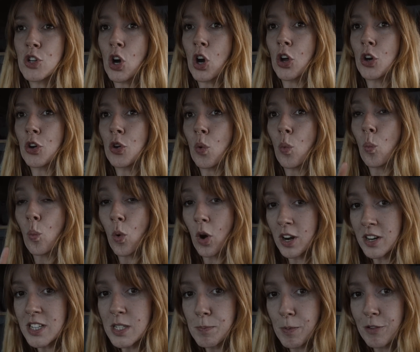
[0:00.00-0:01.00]
on
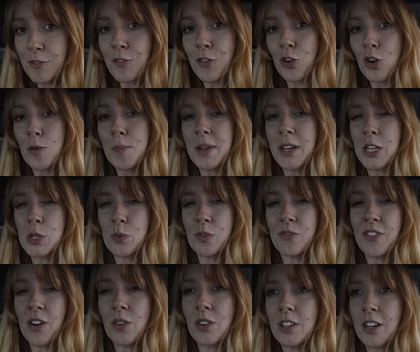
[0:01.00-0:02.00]
once before because we
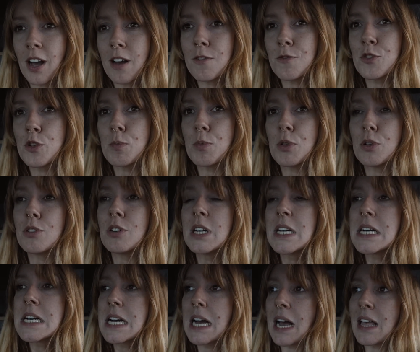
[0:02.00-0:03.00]
felt uncomfortable,
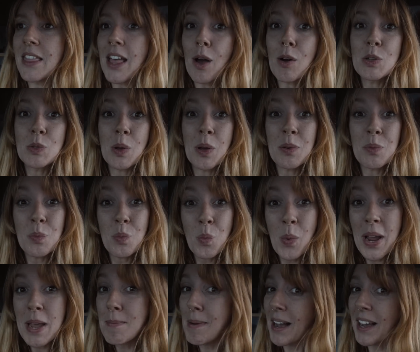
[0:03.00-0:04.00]
and that was on
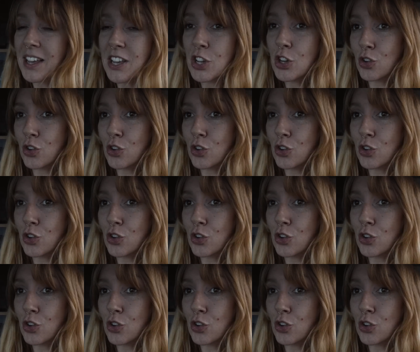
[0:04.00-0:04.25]
way back in